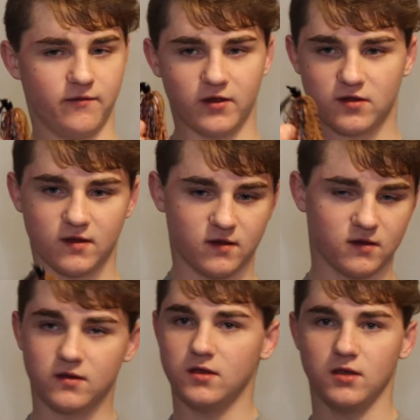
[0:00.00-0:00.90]
fish
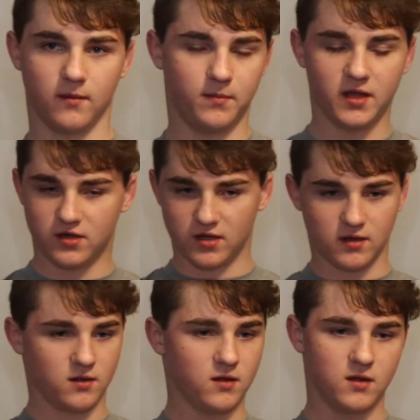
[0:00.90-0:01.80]
this, you can pitch
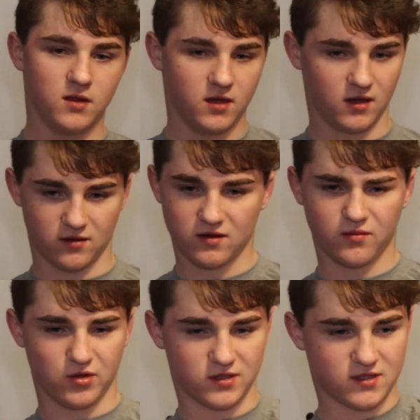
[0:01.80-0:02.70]
it, you can
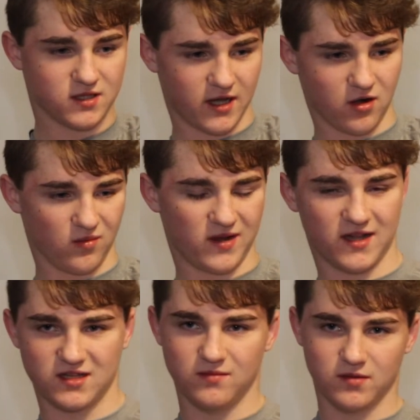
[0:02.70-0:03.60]
somewhat sidearm
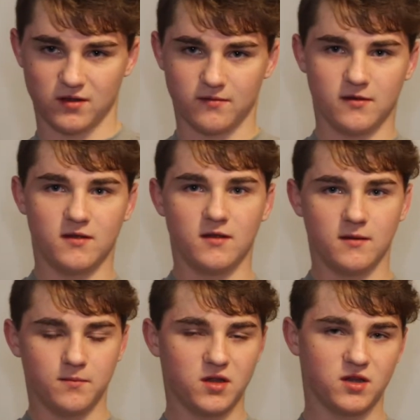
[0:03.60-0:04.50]
cast it,
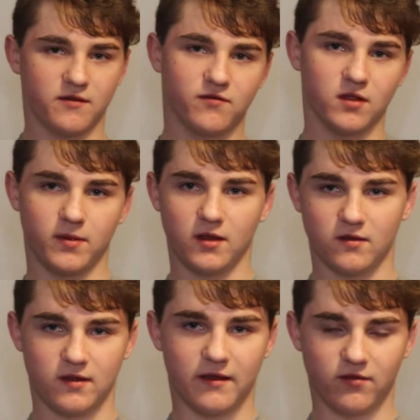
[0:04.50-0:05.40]
but pitching and flipping
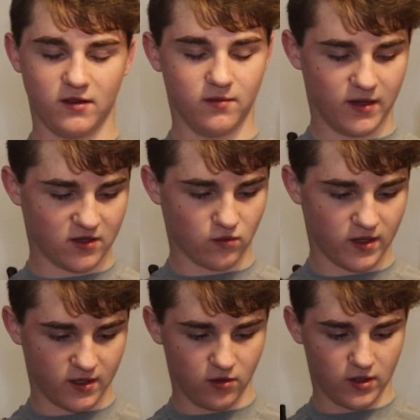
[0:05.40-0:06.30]
is definitely the best way
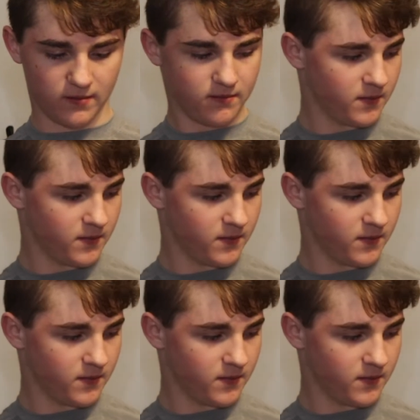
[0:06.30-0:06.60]
to do it.